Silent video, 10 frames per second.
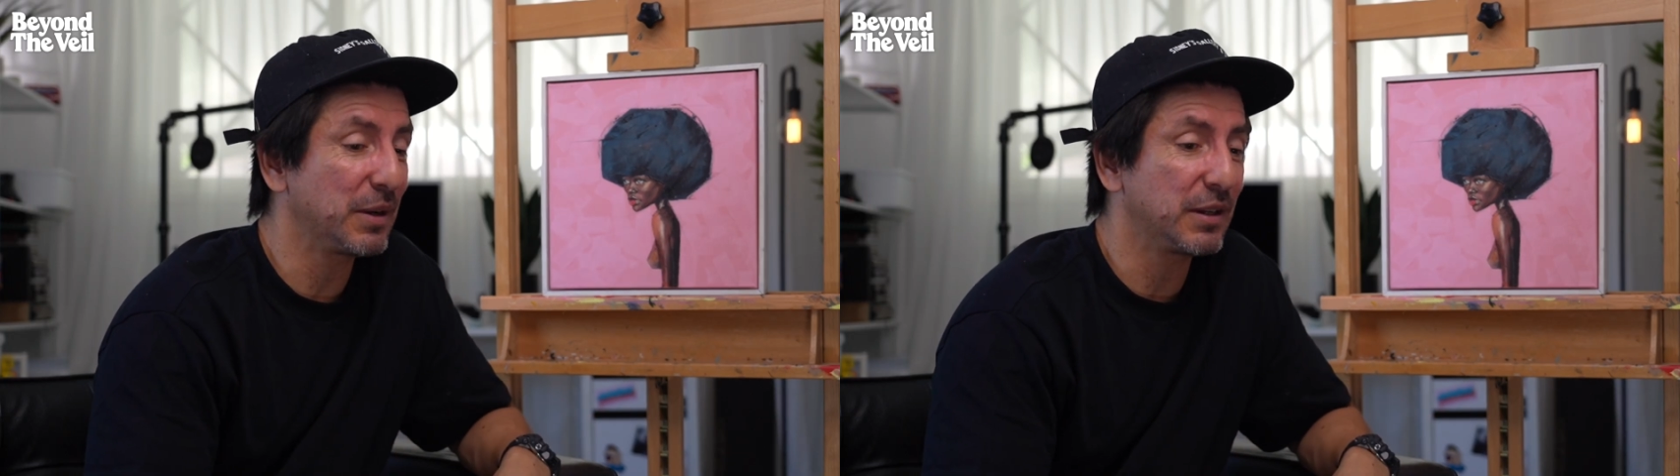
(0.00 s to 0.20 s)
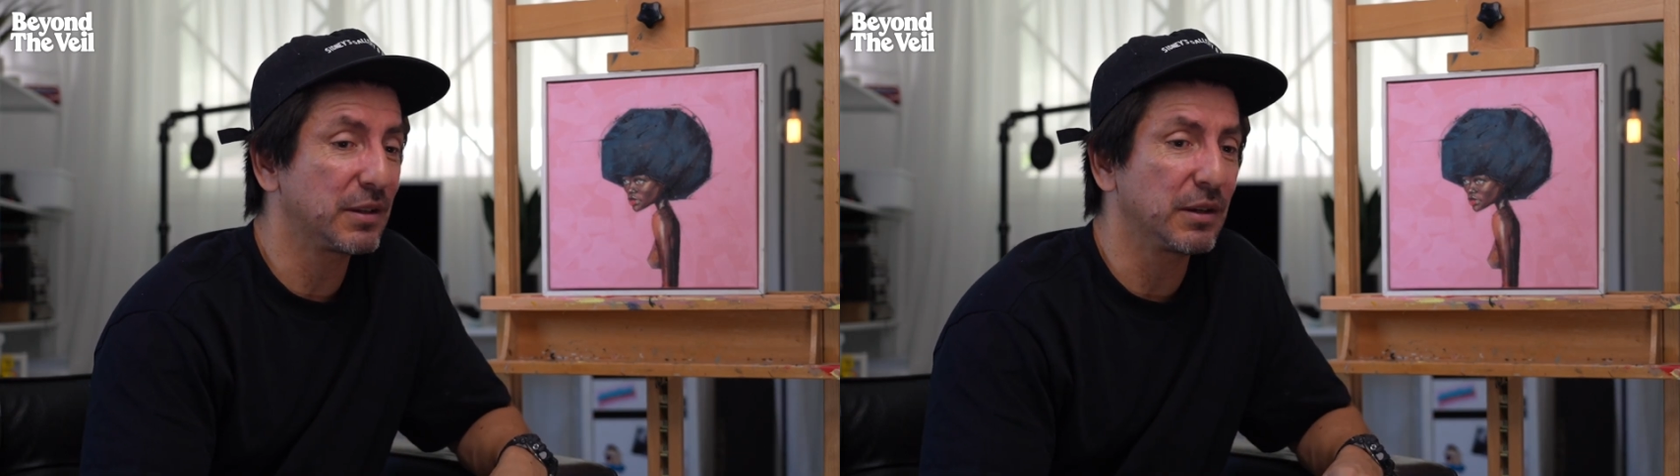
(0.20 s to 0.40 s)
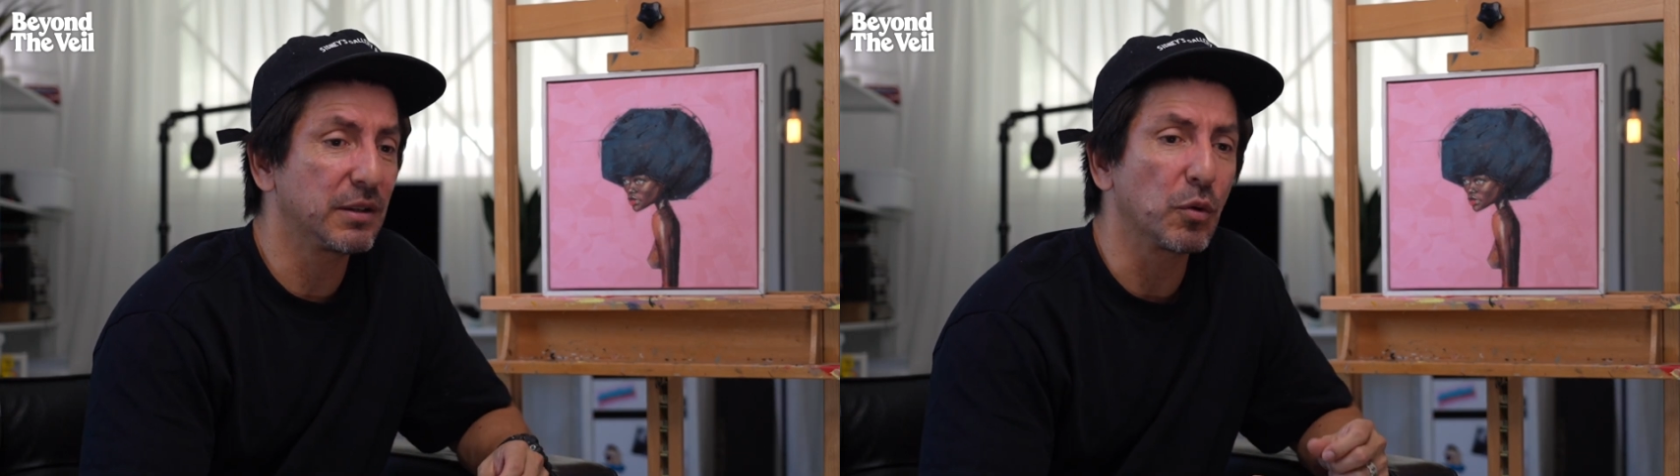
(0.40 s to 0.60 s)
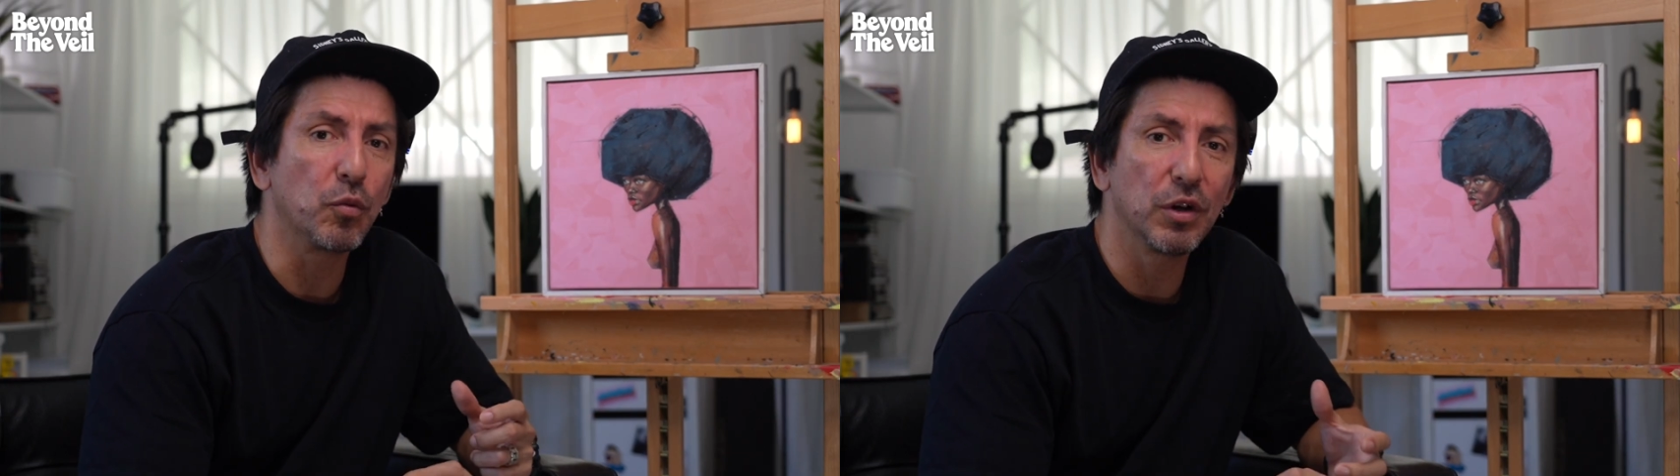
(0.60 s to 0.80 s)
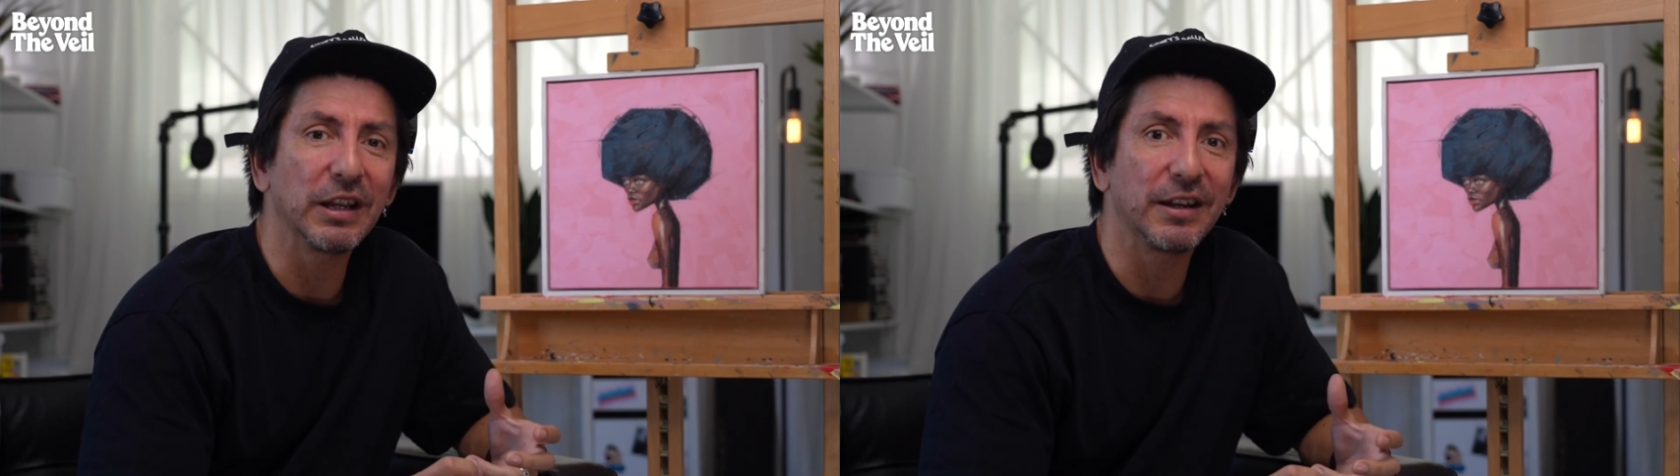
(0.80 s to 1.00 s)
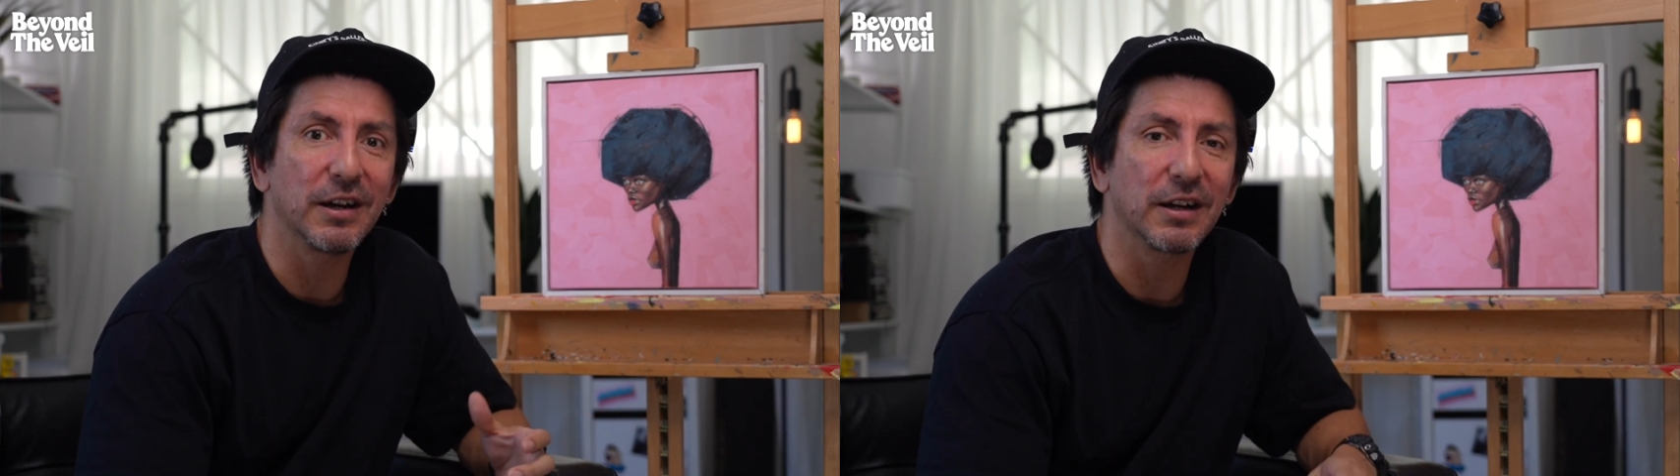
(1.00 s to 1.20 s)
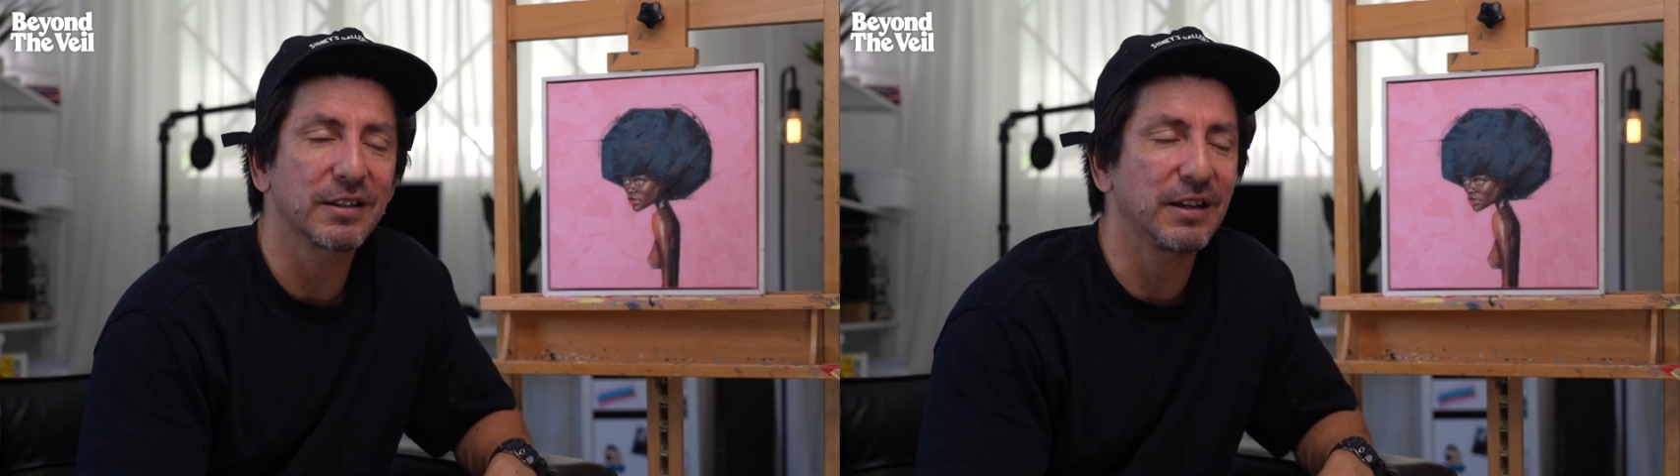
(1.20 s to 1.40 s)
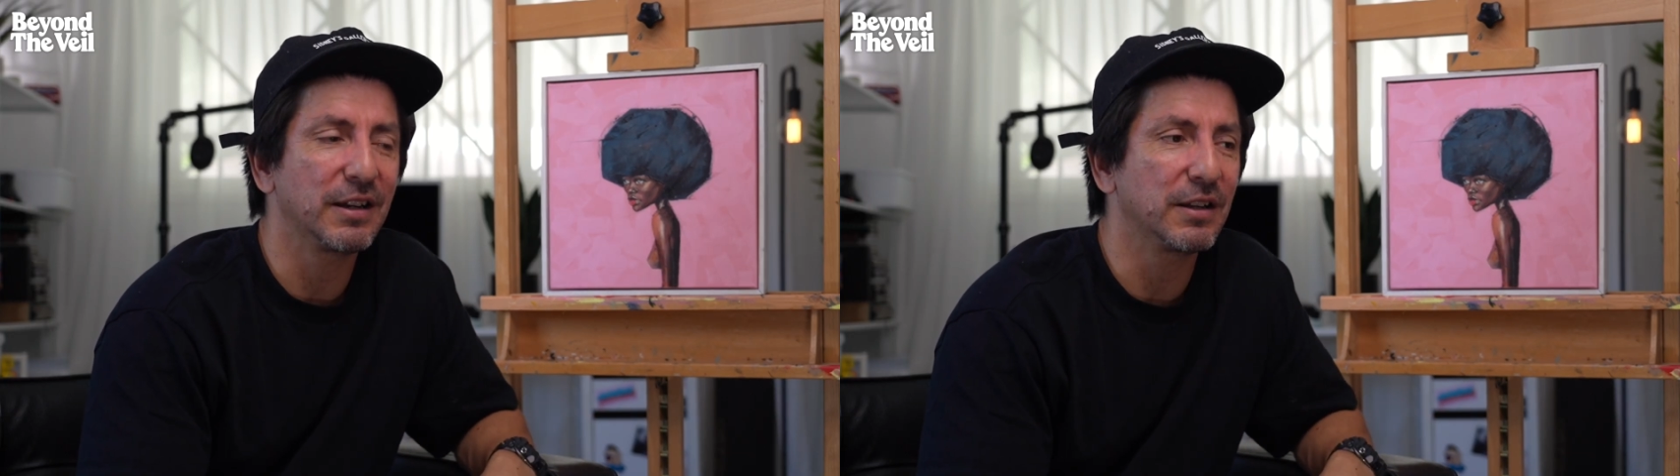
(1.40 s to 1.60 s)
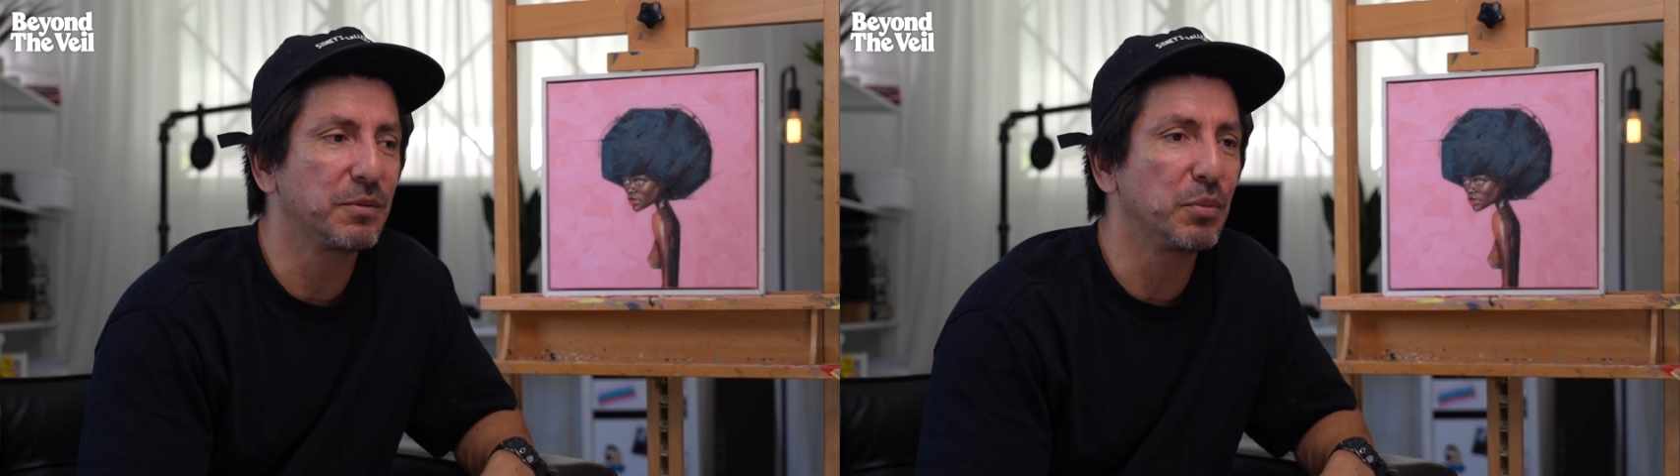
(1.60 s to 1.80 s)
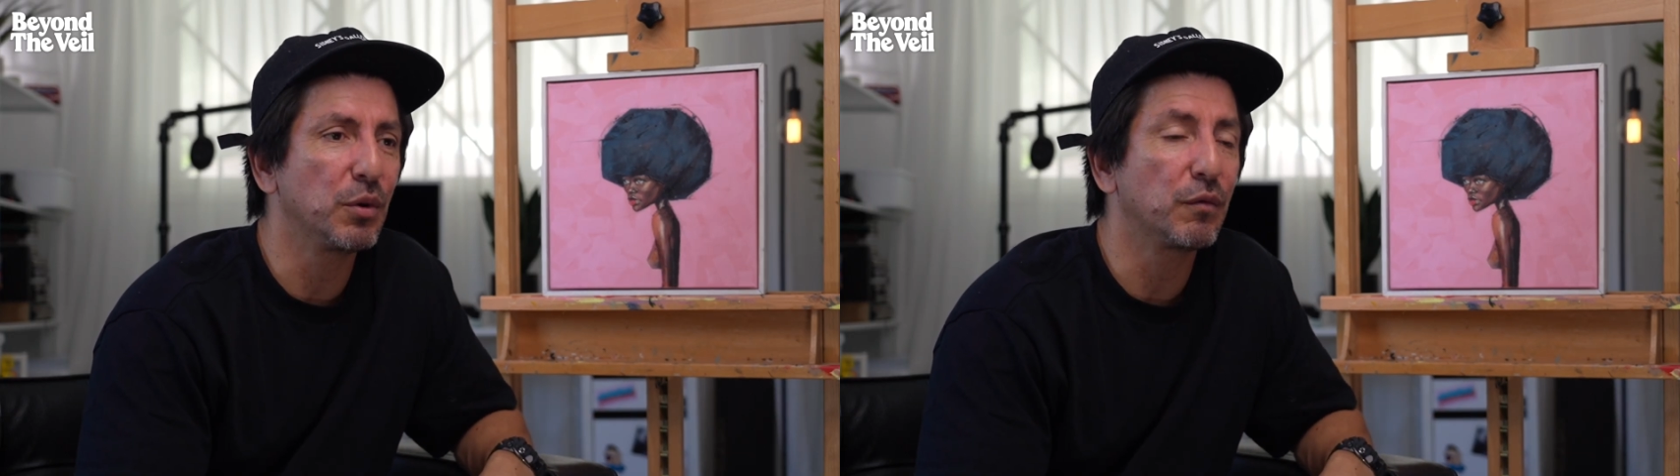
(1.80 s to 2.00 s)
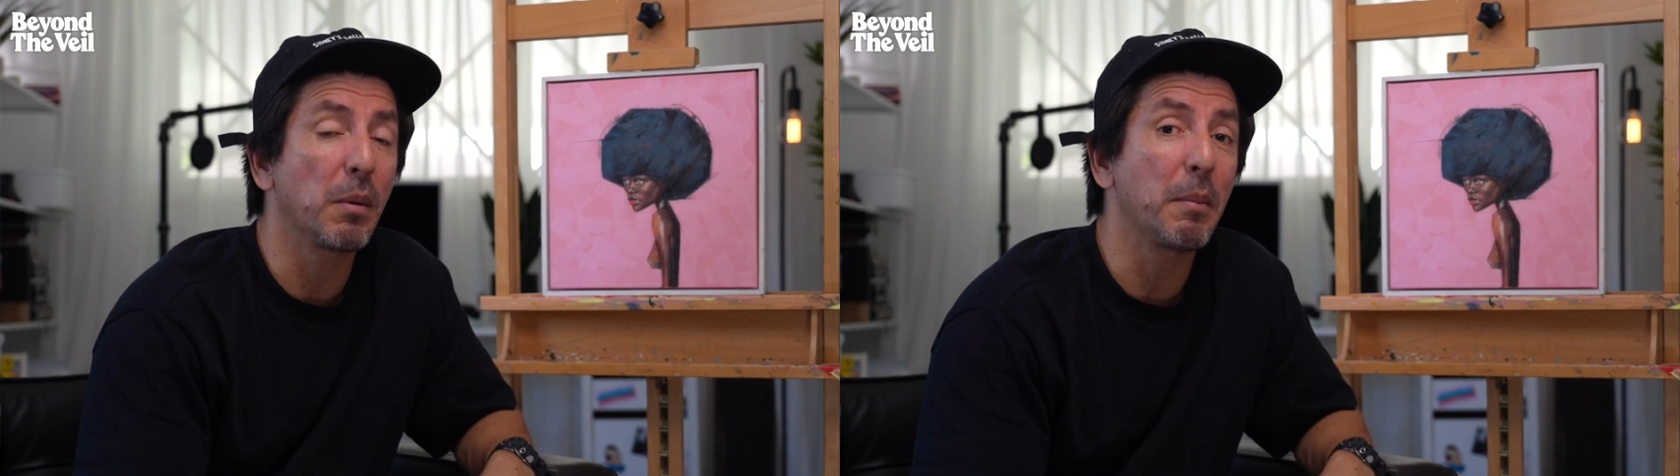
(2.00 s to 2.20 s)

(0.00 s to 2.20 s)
But it's a really dark skin, and it's beautiful.